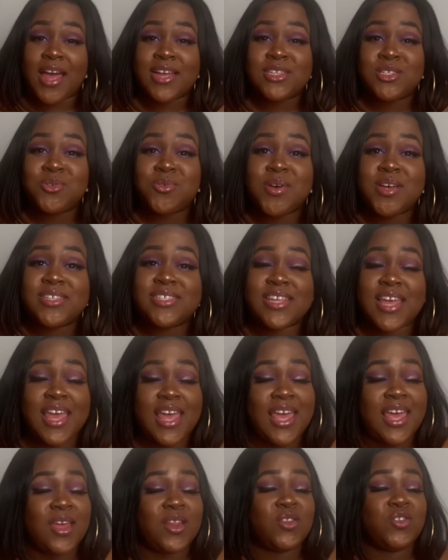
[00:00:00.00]
to us,
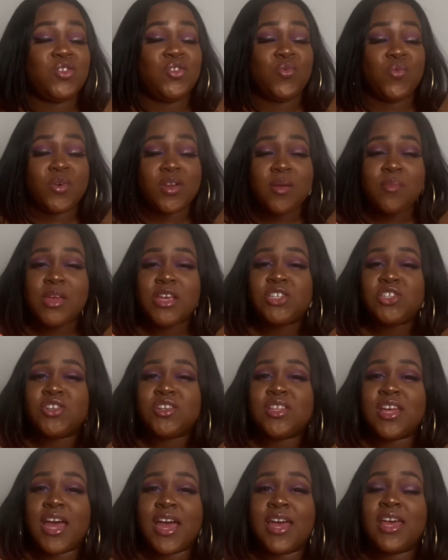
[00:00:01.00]
and you want to make sure
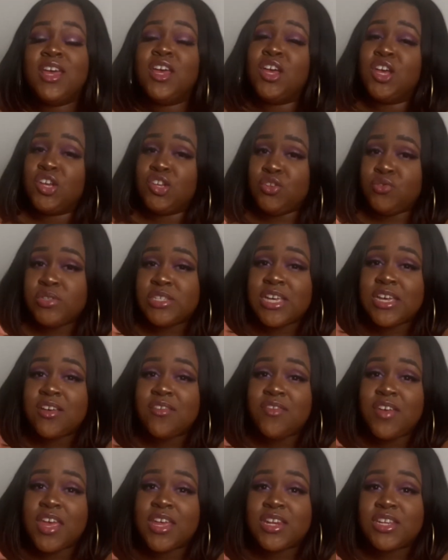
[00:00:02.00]
that you take
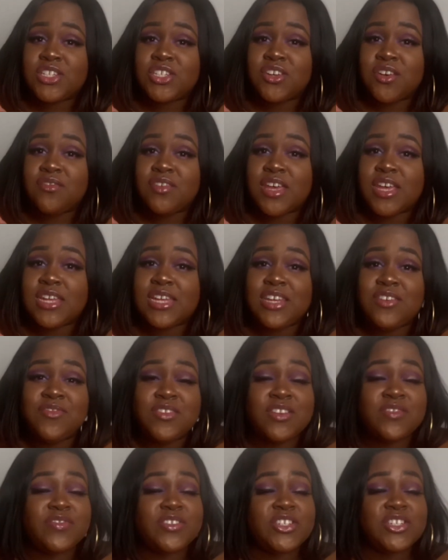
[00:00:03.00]
advantage of it, even
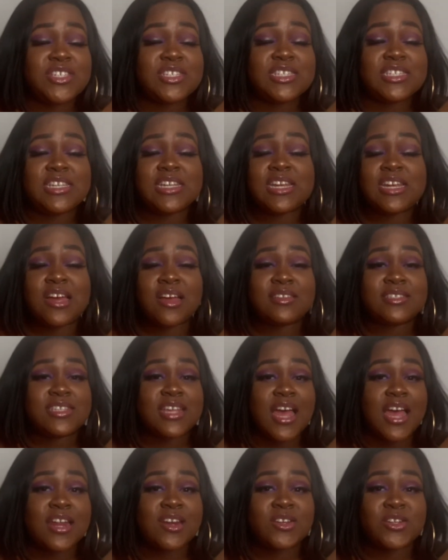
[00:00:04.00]
if it's just sitting
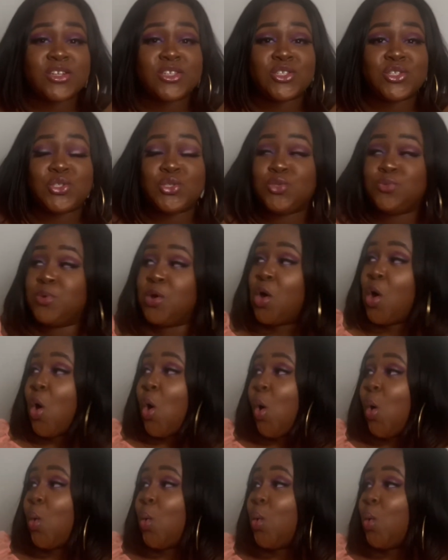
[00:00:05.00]
outside on your stoop,
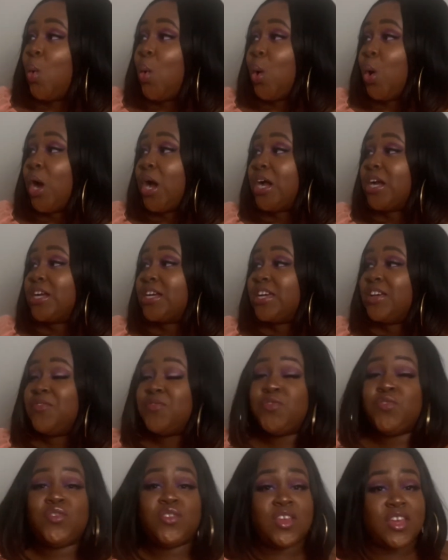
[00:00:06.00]
or if
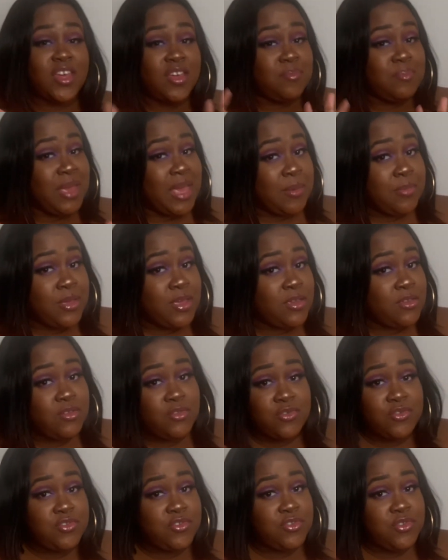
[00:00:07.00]

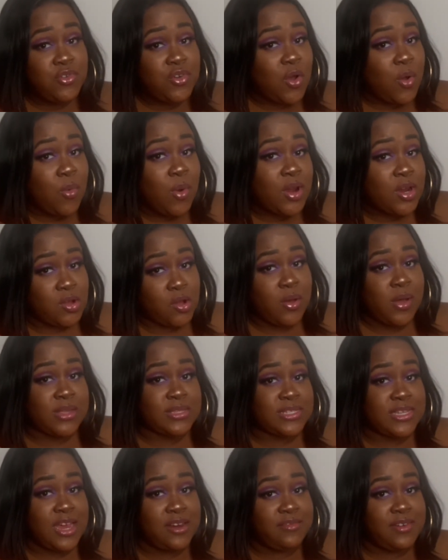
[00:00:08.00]
maybe you don't want to go
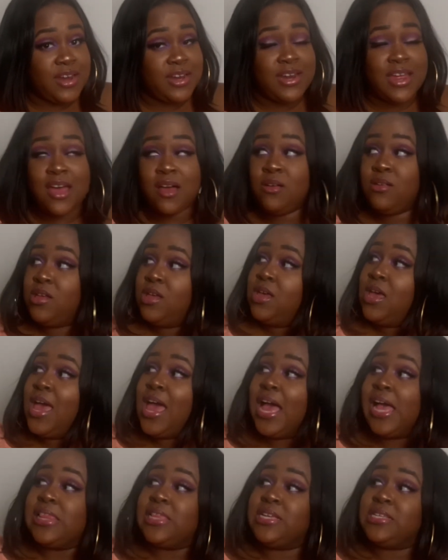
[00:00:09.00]
outside right now,
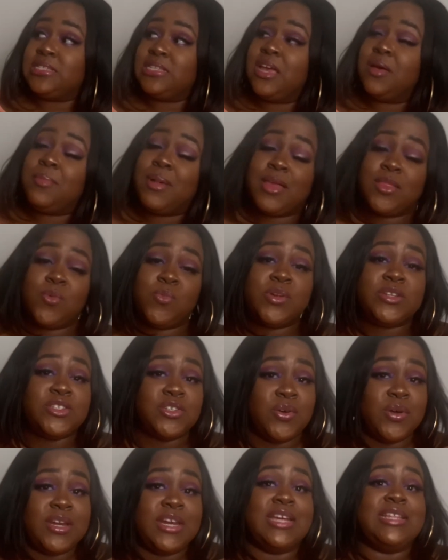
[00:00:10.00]
at least stand by the window
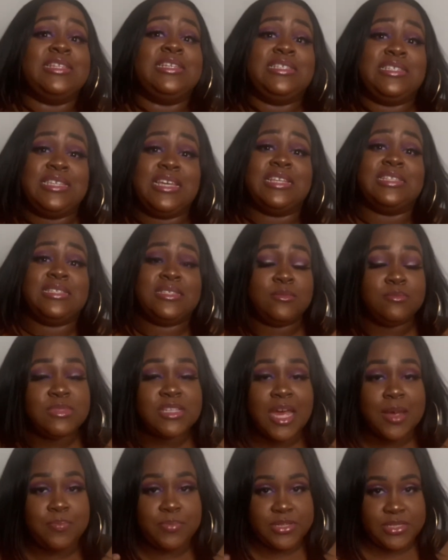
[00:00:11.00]
and at least get some
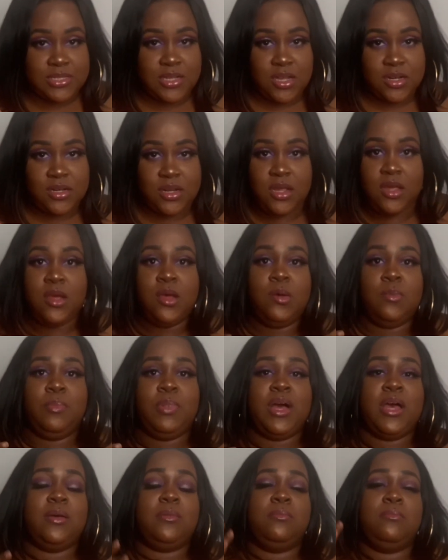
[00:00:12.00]
type of sun.
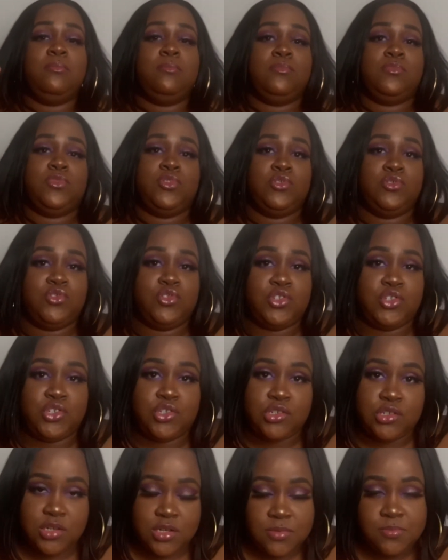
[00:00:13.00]
But you
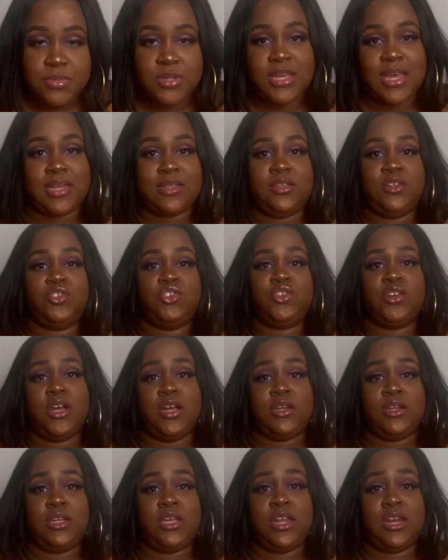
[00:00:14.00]
should be at least trying
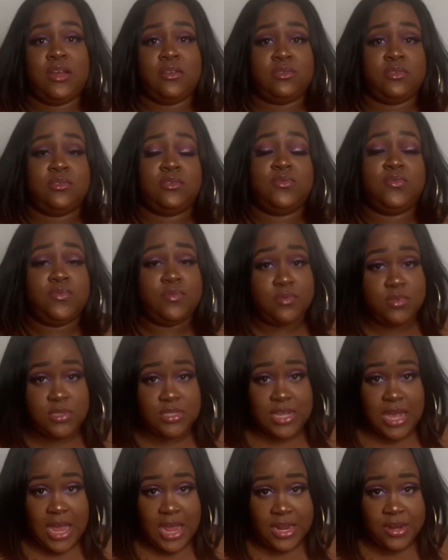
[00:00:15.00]
to get
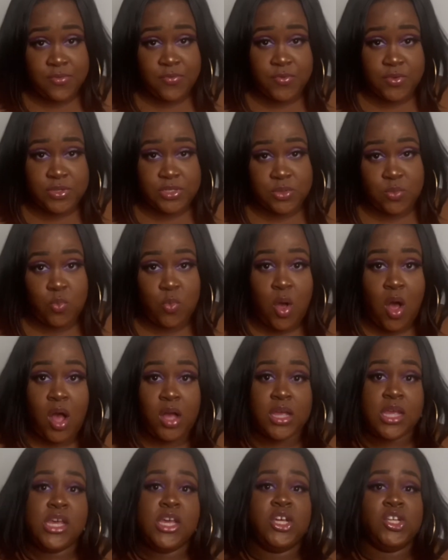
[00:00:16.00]
outside for some walk.
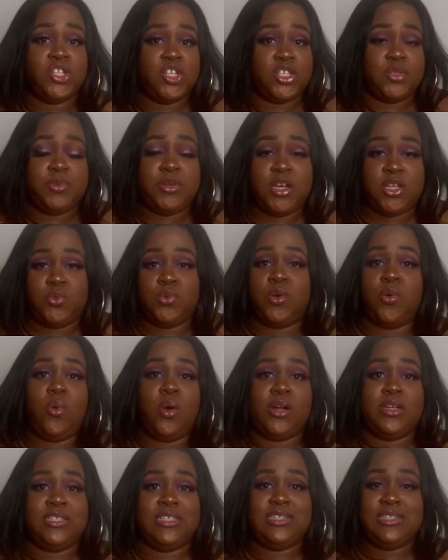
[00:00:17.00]
Just because we're
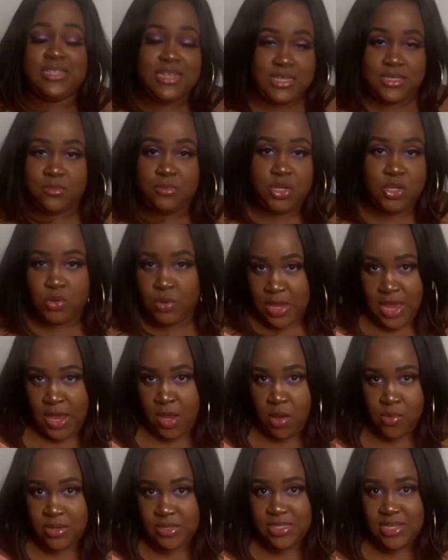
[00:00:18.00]
quarantined doesn't mean you can't
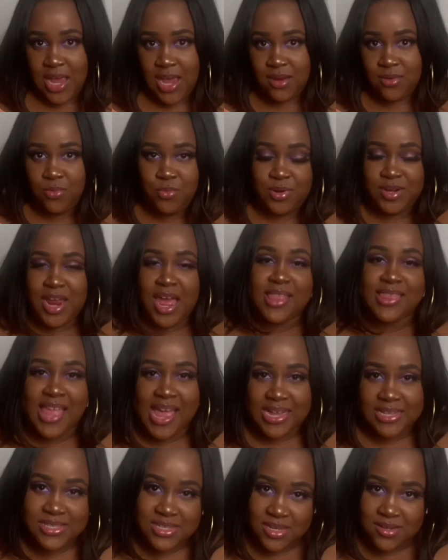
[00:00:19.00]
go outside. We're not
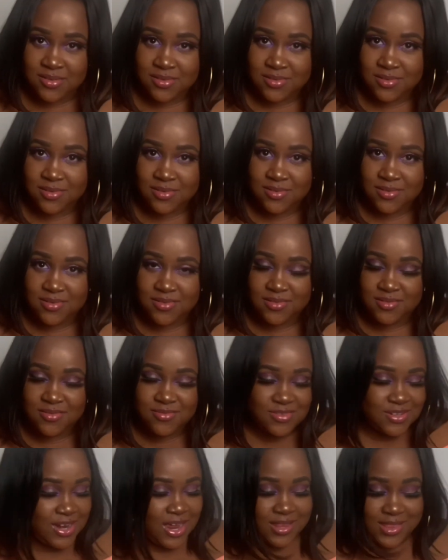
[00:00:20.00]
locked in. We're
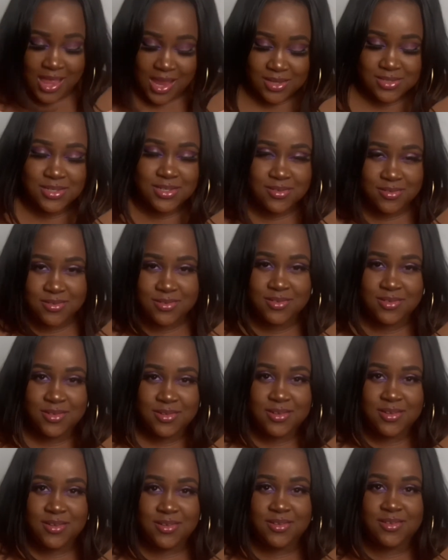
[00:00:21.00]
not locked in.
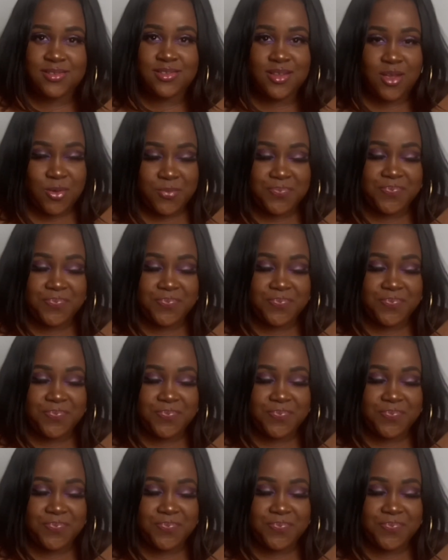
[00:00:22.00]
So